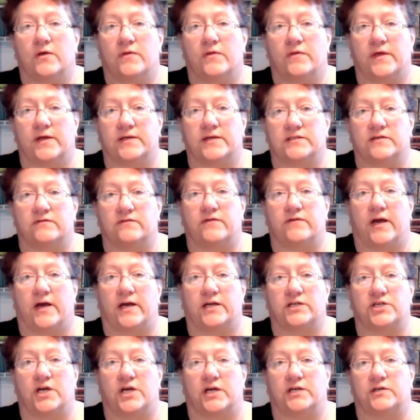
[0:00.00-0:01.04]
things the fact
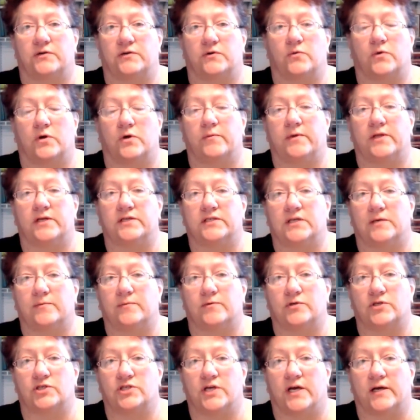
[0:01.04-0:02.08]
checker wanted me to
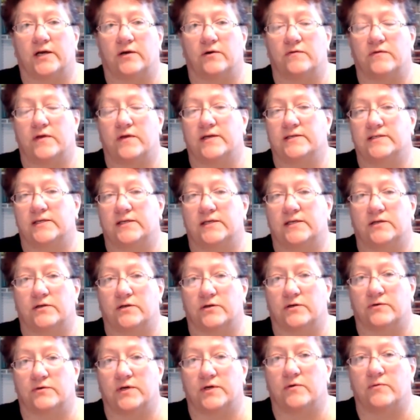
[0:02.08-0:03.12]
double check, or things they didn't
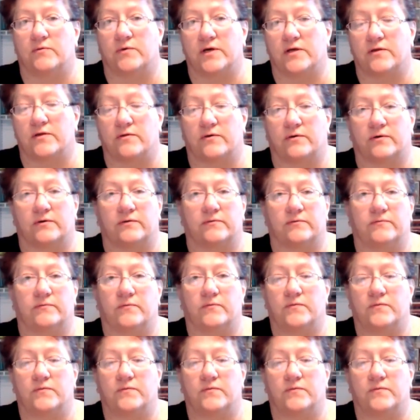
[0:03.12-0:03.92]
agree with, or